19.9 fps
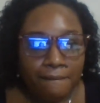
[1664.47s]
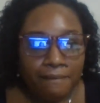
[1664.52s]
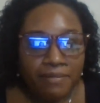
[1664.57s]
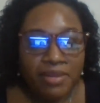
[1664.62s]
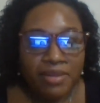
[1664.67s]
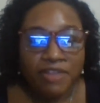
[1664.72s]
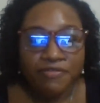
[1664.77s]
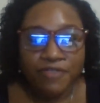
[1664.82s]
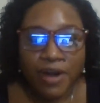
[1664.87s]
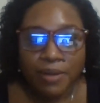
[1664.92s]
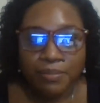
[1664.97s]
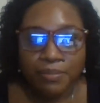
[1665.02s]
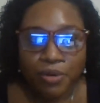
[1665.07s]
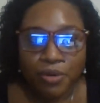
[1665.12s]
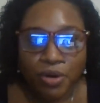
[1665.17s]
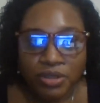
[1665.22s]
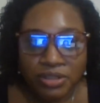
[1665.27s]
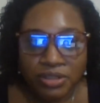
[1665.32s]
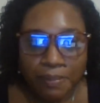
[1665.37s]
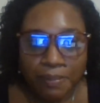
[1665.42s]
different
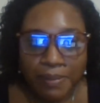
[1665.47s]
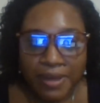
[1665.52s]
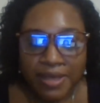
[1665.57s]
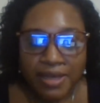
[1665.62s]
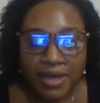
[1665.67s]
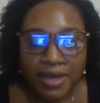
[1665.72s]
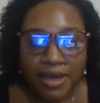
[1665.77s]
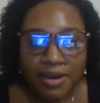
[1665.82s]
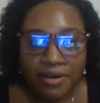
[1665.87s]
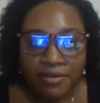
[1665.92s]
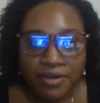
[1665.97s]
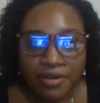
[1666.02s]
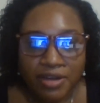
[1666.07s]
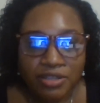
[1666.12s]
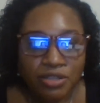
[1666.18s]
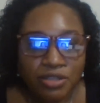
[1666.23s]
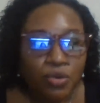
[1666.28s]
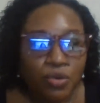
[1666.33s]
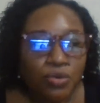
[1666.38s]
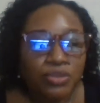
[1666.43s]
broad topic
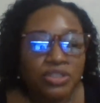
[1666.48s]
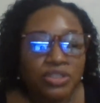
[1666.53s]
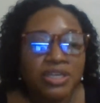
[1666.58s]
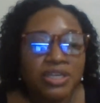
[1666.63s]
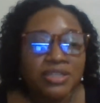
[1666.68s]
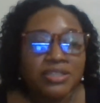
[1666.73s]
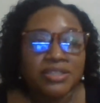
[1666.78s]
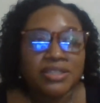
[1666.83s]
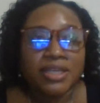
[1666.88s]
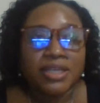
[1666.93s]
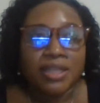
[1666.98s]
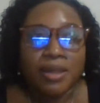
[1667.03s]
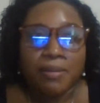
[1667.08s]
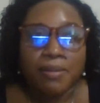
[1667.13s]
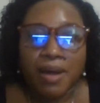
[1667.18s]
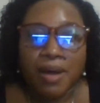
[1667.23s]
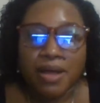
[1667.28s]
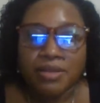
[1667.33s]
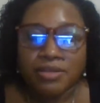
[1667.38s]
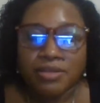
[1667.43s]
areas. Go to your
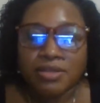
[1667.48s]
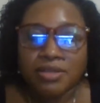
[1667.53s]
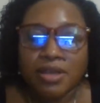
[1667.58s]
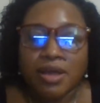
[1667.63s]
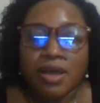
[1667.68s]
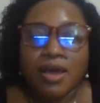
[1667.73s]
syllabus